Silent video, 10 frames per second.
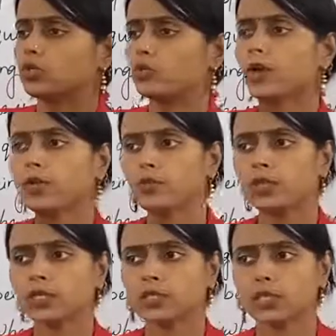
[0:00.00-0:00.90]
Why you
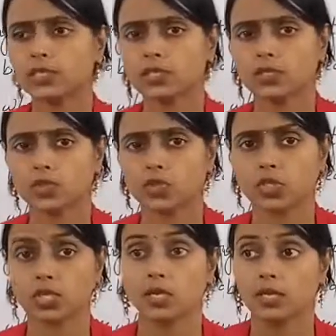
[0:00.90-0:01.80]
are asking such
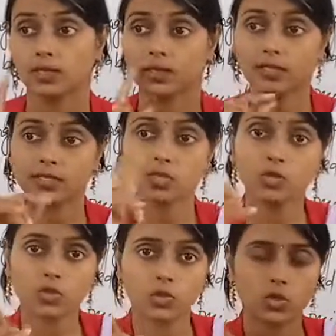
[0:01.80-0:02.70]
question? Then she
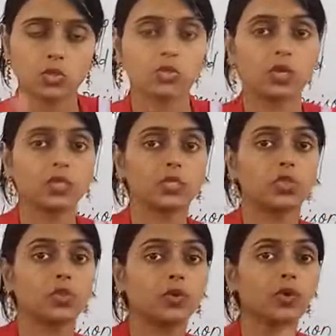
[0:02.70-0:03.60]
looked towards
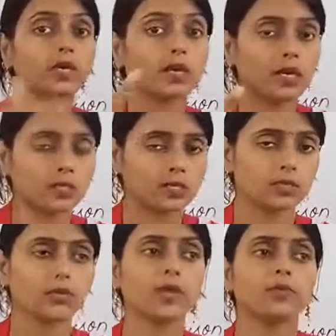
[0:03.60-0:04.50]
Joe and asked
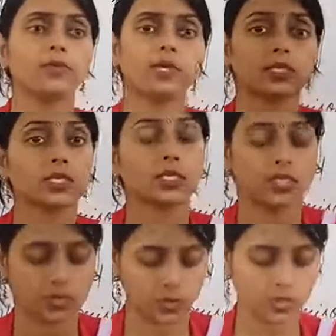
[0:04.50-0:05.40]
this. Why you are asking
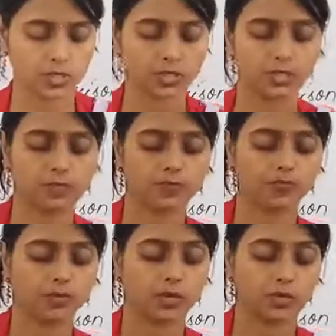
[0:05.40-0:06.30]
such questions?
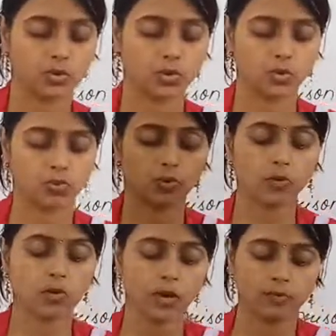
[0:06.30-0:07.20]
Joe,
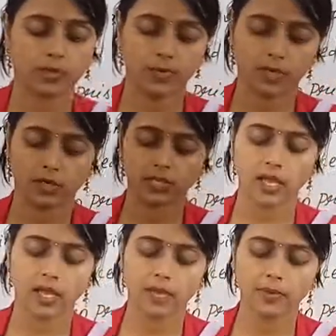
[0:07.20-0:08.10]
more calmly, because
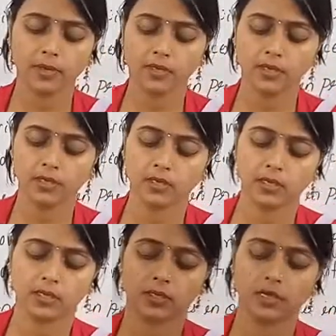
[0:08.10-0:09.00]
I have been
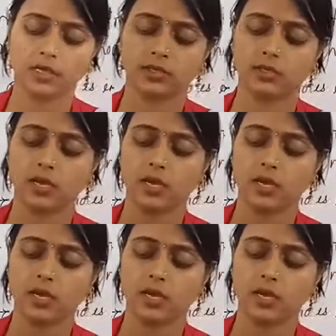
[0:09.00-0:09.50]
hearing things